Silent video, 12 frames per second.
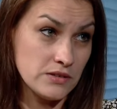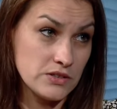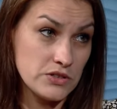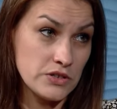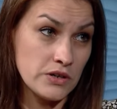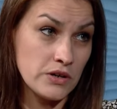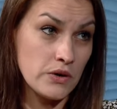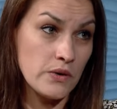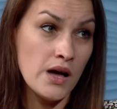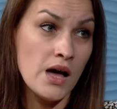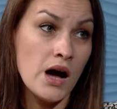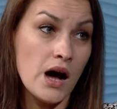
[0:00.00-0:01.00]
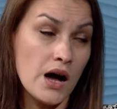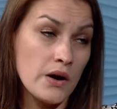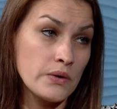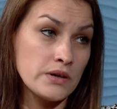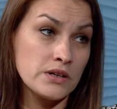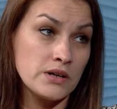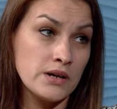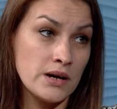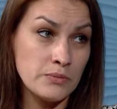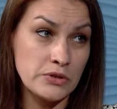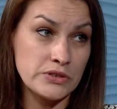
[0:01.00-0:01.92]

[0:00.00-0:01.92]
So our gumbo